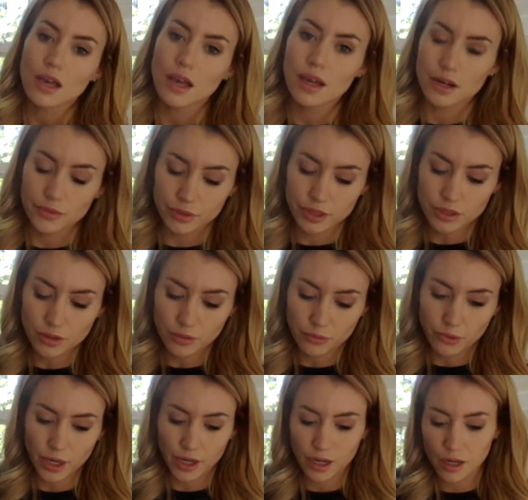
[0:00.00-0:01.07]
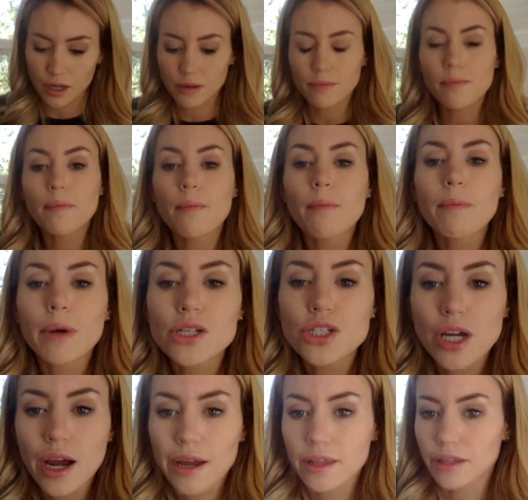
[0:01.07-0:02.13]
And I really don't wear
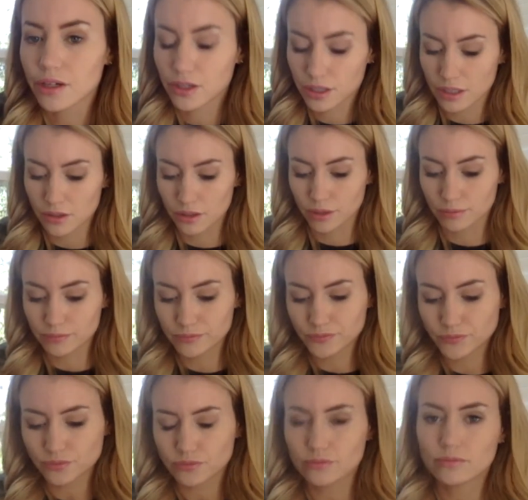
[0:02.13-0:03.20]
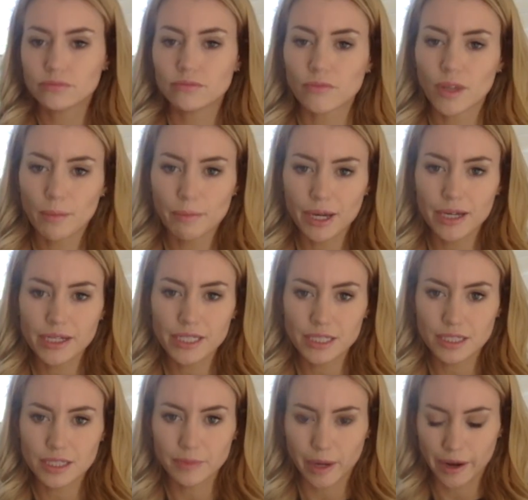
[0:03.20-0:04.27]
much eyeliner either. But
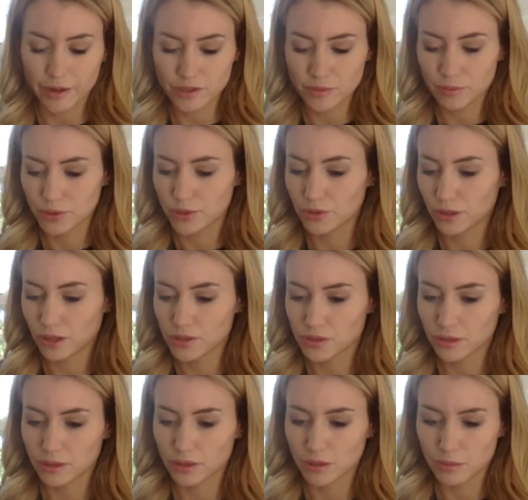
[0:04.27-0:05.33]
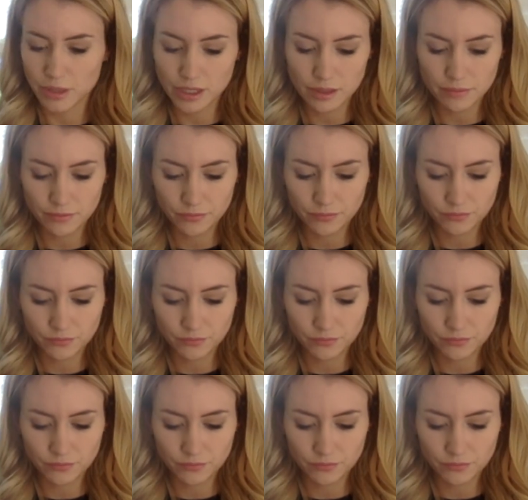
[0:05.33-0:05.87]
since my eyes are blue, I'll do a little bit.